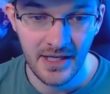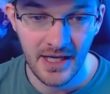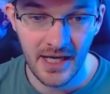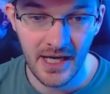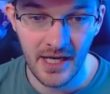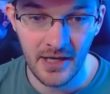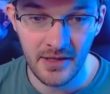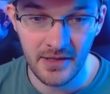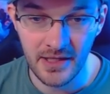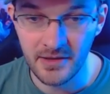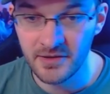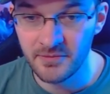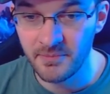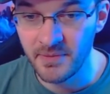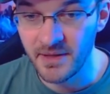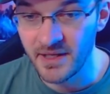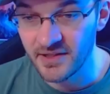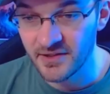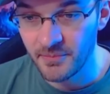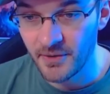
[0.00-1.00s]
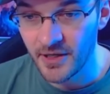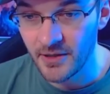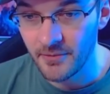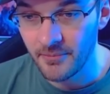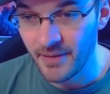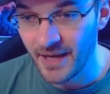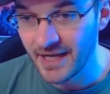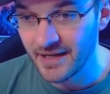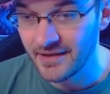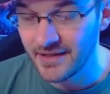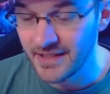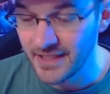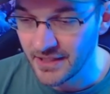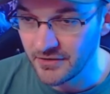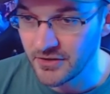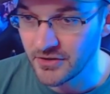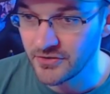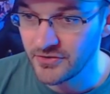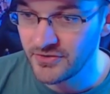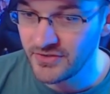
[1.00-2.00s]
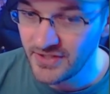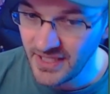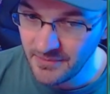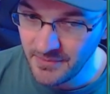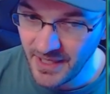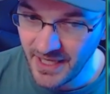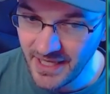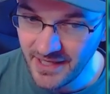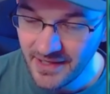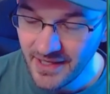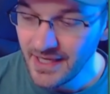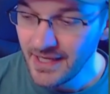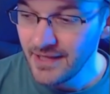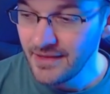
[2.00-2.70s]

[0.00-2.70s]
then it's being spawned back near your teammate.